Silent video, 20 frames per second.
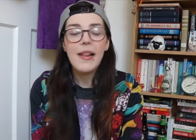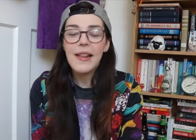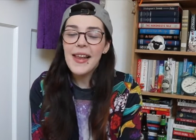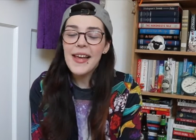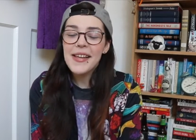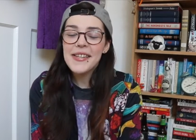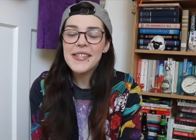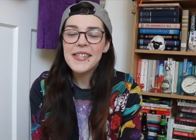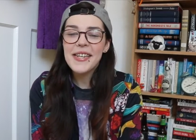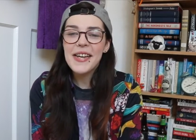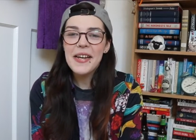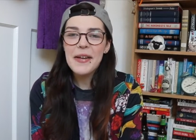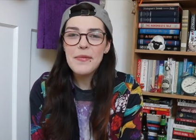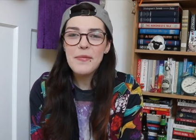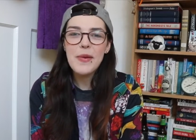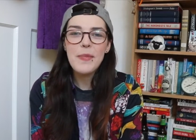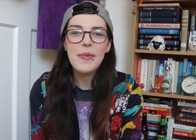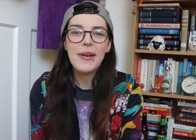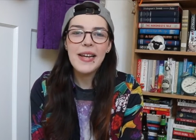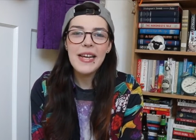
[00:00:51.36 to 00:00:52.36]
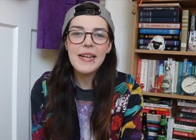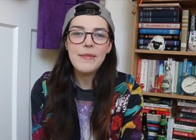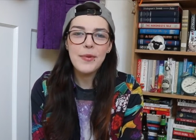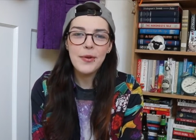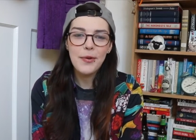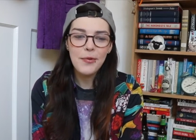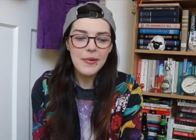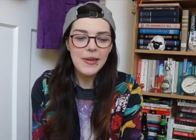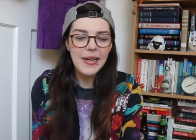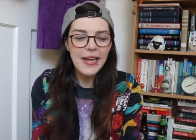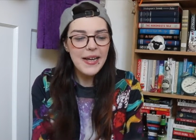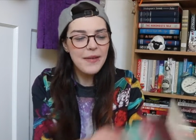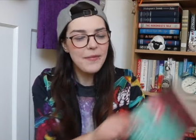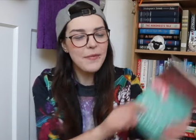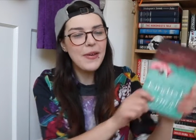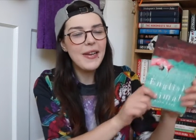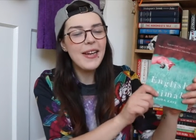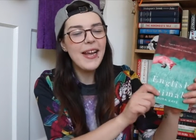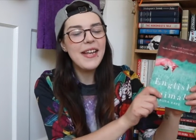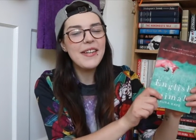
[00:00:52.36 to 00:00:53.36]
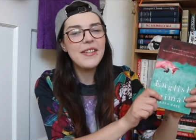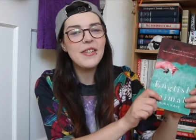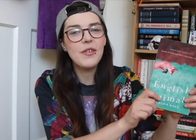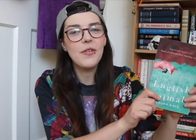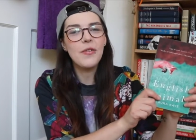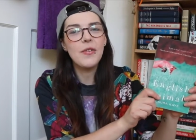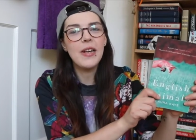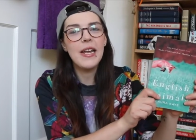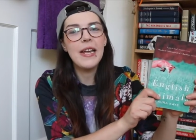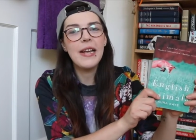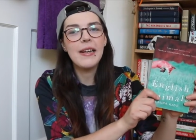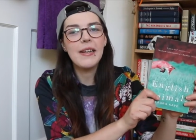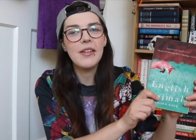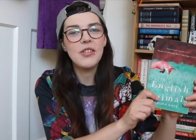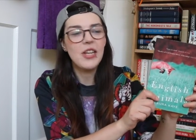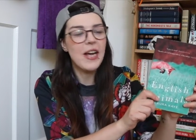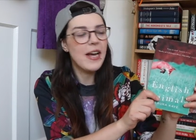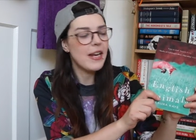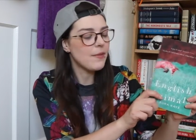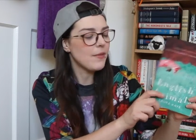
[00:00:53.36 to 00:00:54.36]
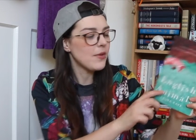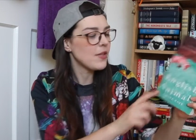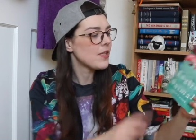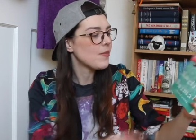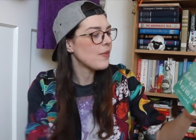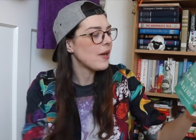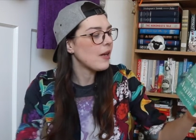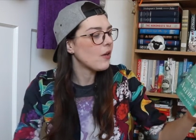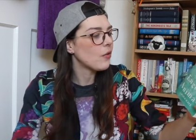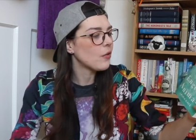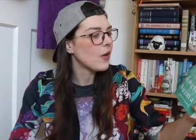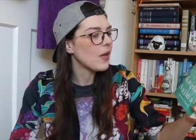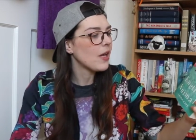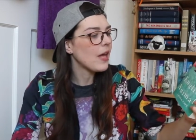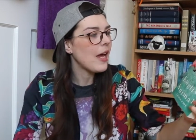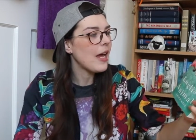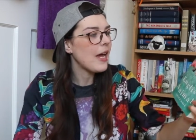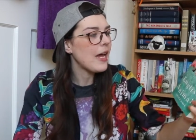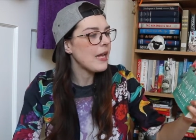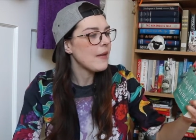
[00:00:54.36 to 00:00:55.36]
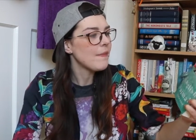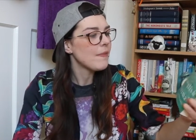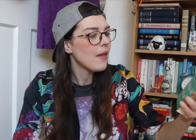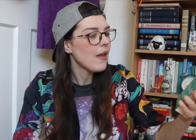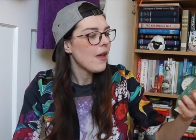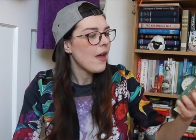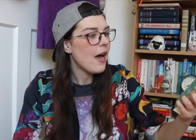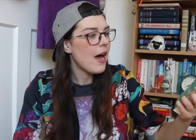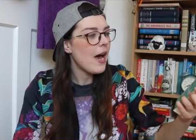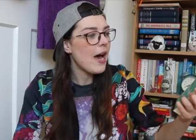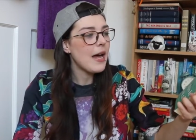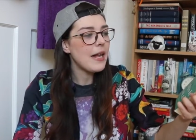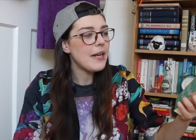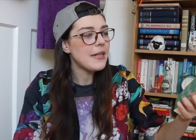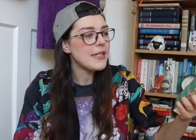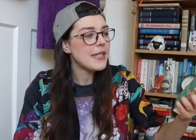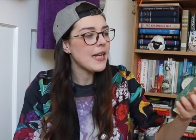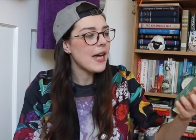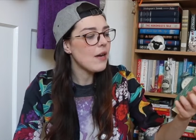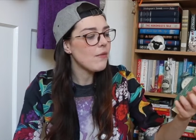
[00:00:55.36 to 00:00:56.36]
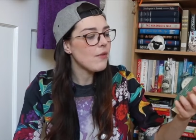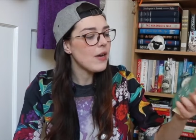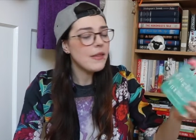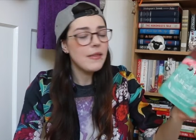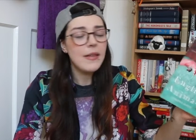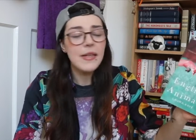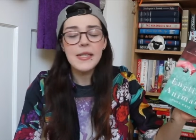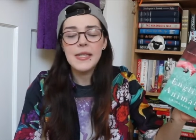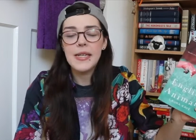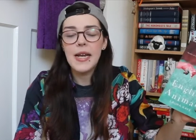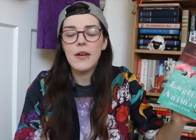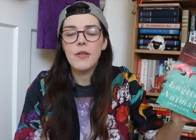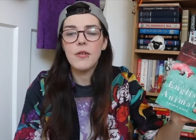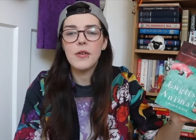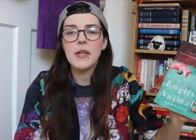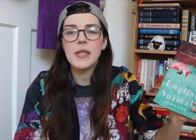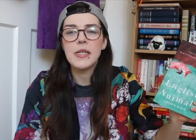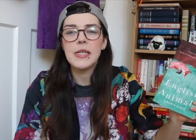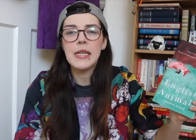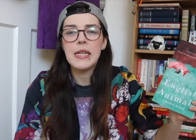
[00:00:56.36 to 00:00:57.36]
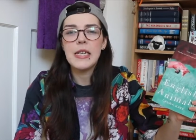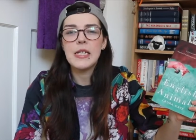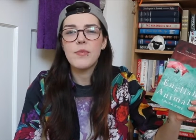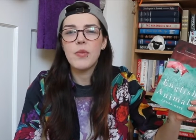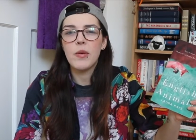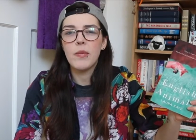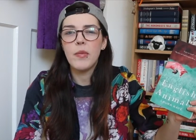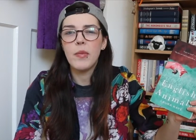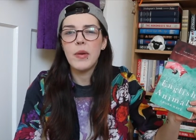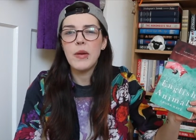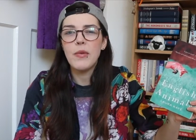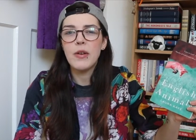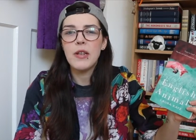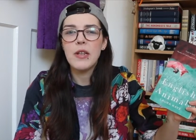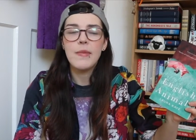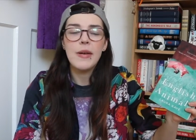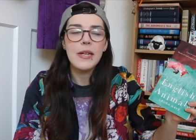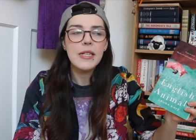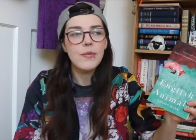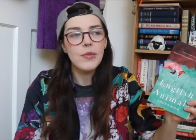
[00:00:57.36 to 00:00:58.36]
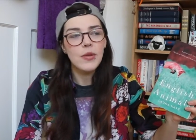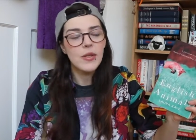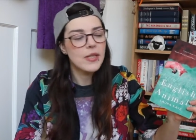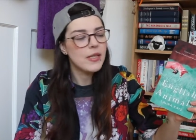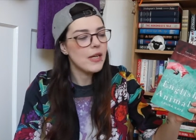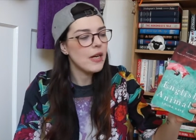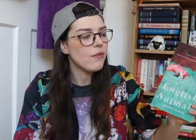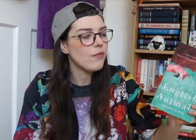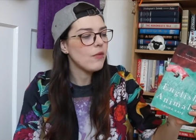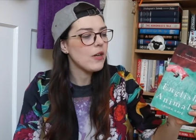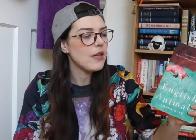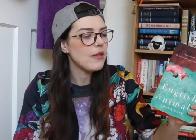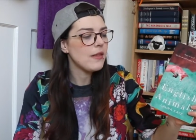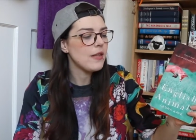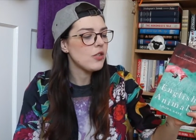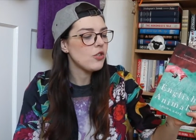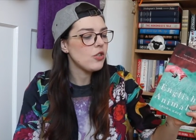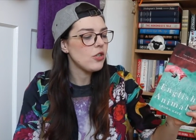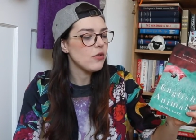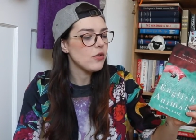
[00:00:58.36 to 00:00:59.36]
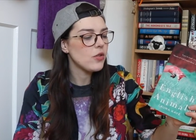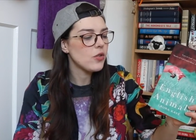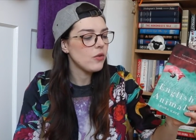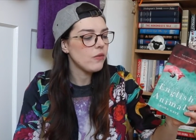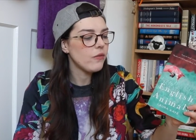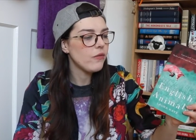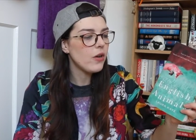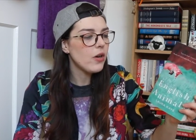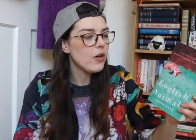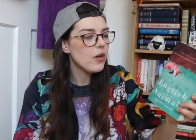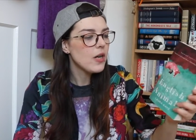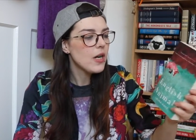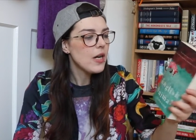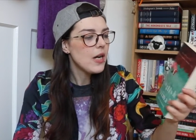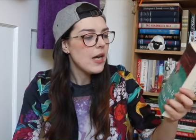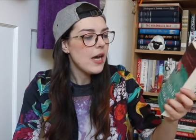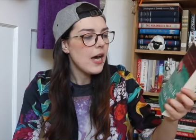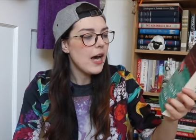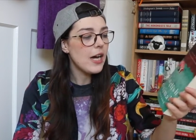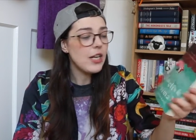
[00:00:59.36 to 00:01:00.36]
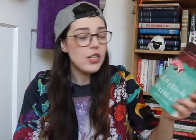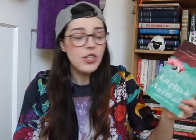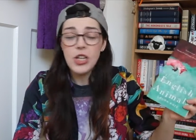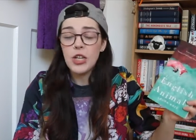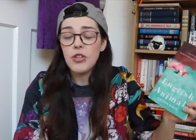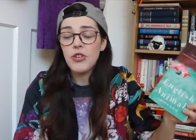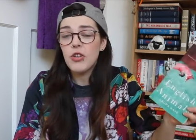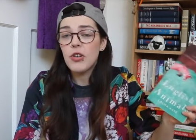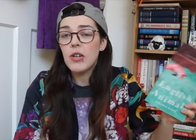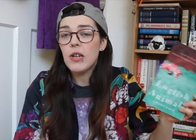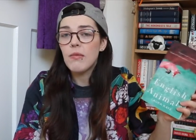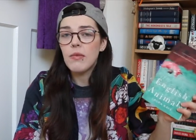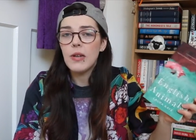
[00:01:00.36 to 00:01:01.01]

Last time we played Book Roulette, we landed on English Animals by Kaye. And I read this, and honestly it's probably one of the best books that I've read this year so far. I genuinely